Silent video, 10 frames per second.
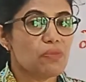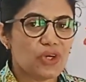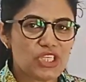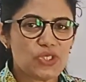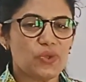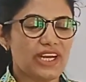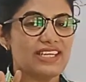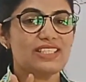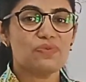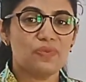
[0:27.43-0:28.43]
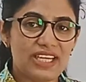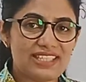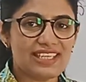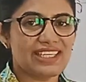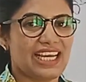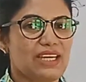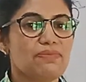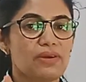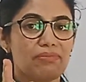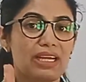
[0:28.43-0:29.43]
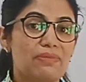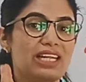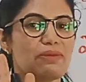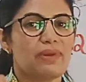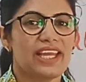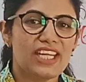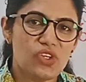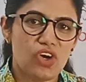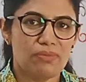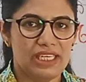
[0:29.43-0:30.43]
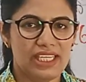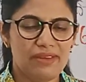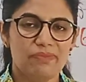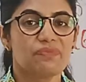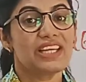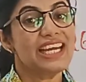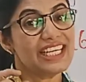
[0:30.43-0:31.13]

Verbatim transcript: Most students waste the time by multiplying normally,